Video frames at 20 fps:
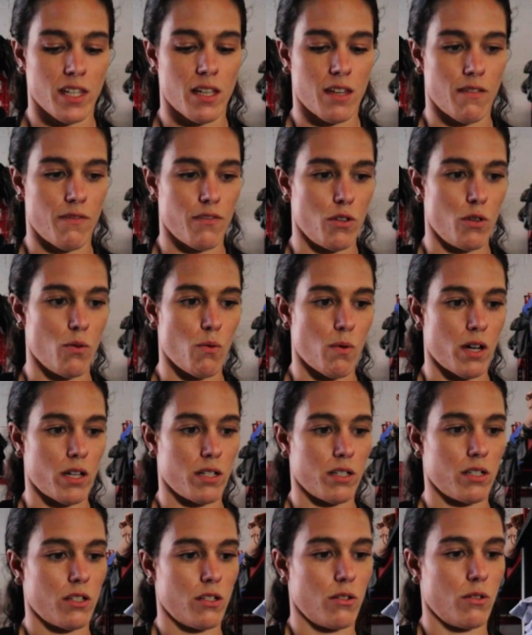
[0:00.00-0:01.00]
if you want
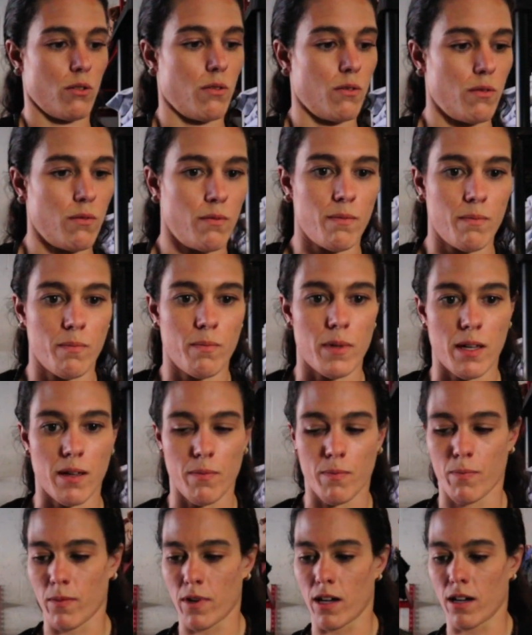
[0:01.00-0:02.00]
to be
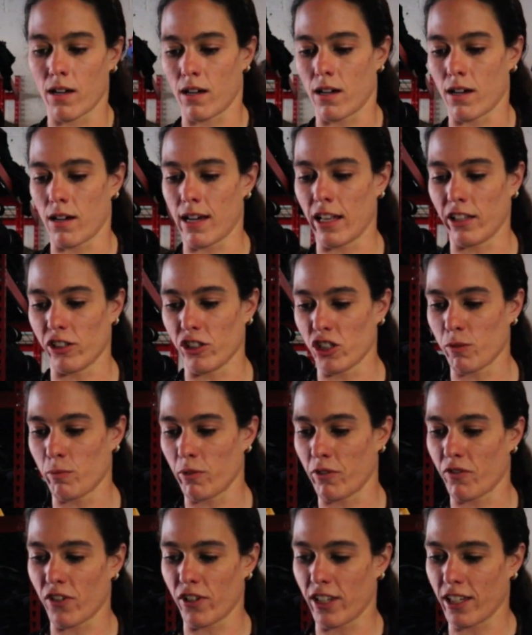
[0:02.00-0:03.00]

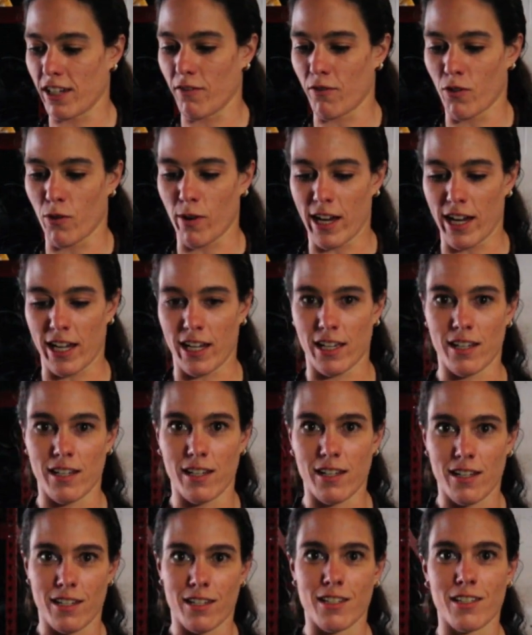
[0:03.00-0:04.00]
eligible for the giveaway,
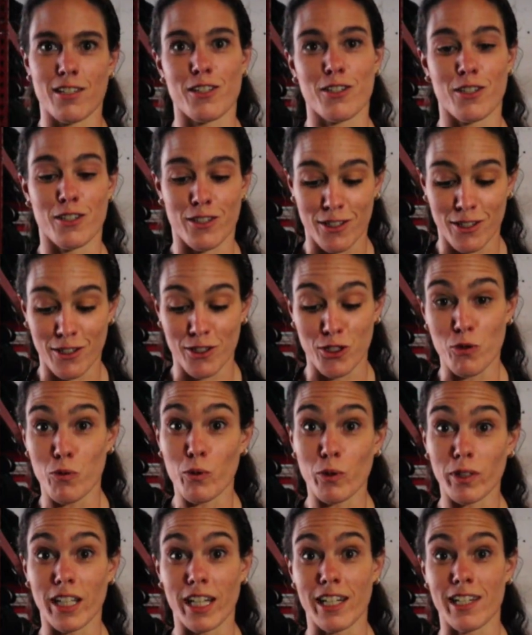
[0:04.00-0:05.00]
you
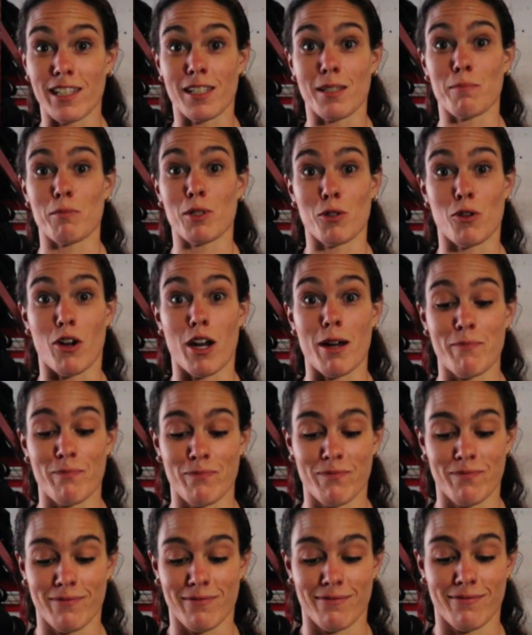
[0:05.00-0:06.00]
will like and subscribe.
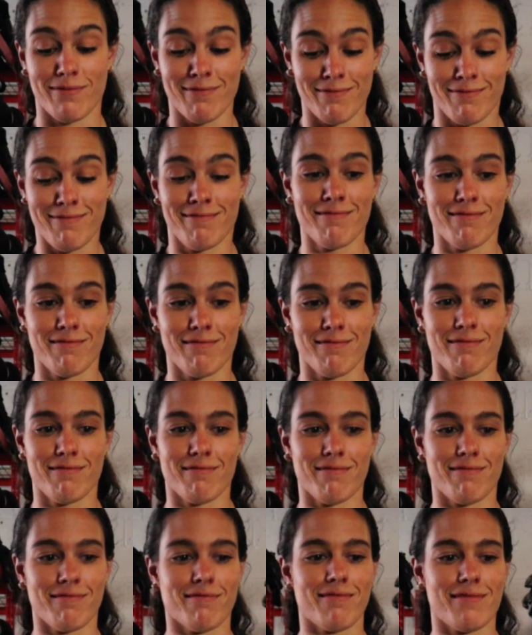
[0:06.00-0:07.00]

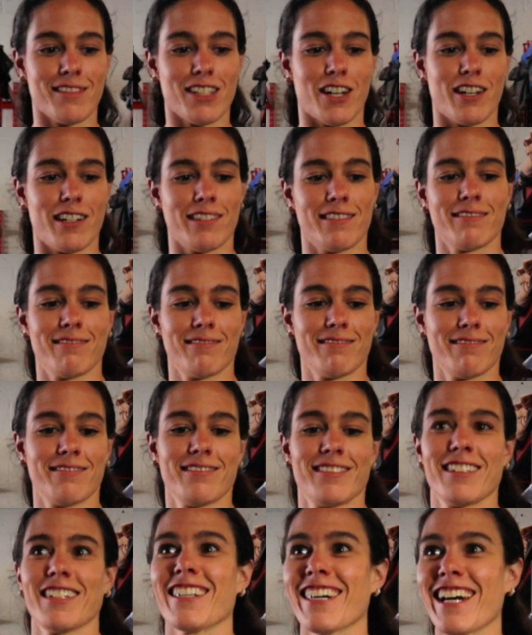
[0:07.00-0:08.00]
Sorry.
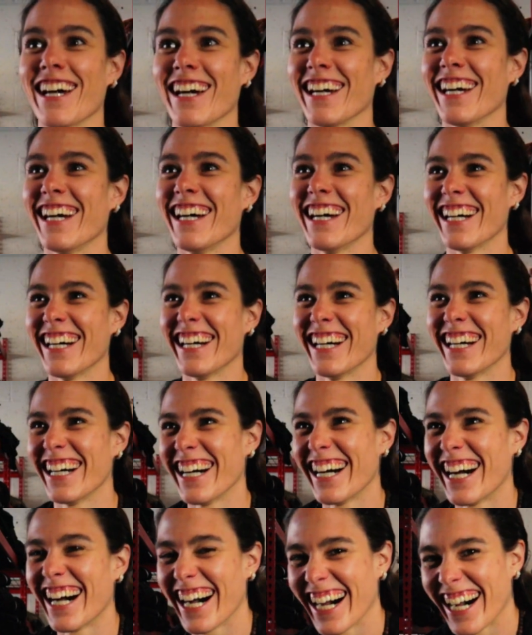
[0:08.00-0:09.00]

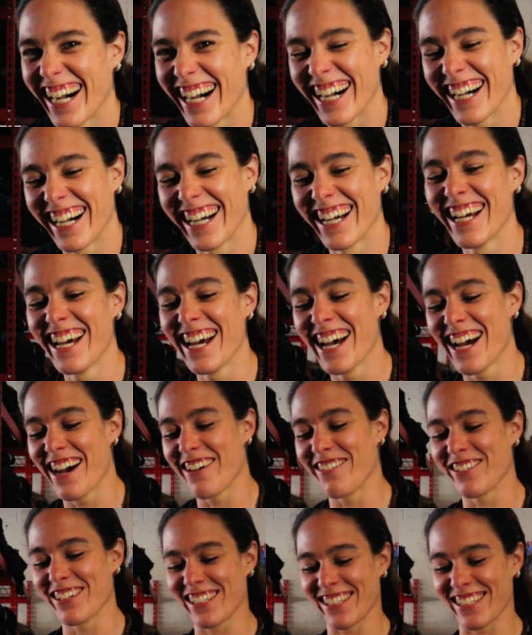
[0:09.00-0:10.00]

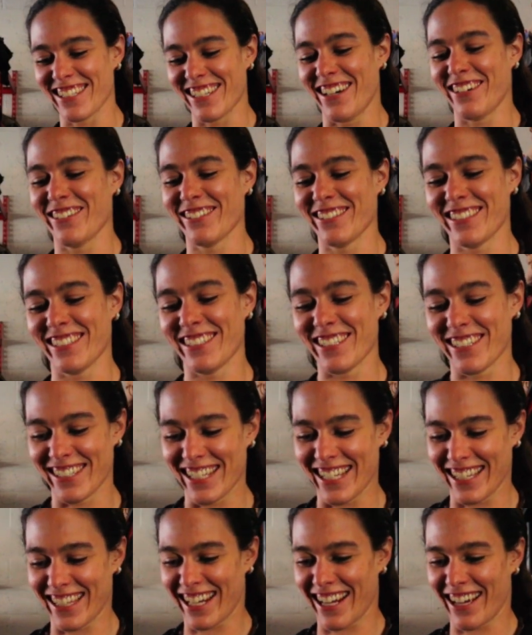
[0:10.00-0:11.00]
I'm just, no, you can
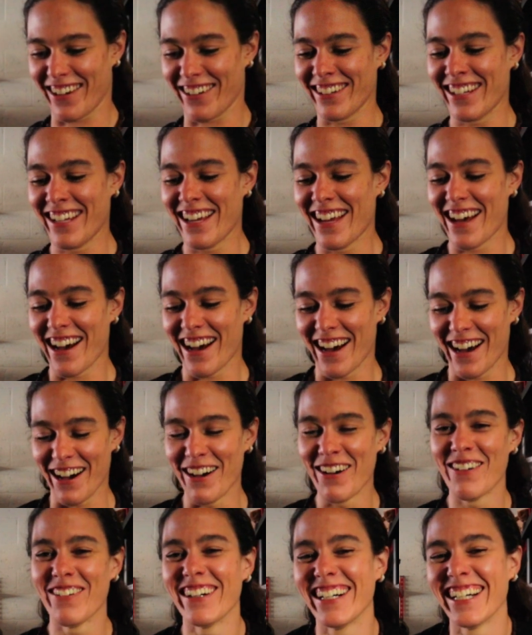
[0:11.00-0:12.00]
take that
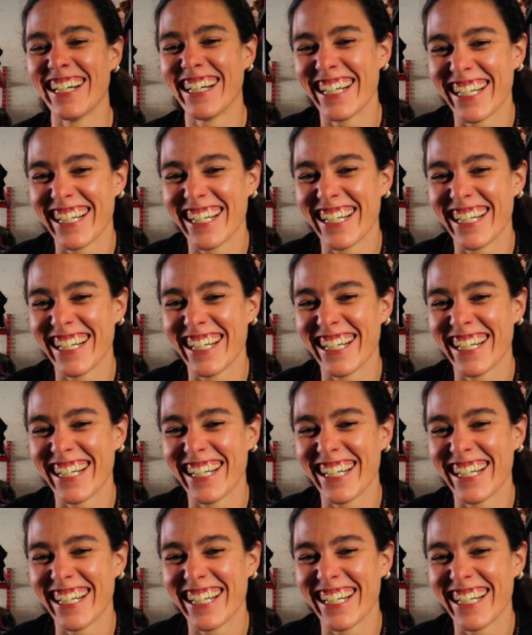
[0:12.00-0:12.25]
out.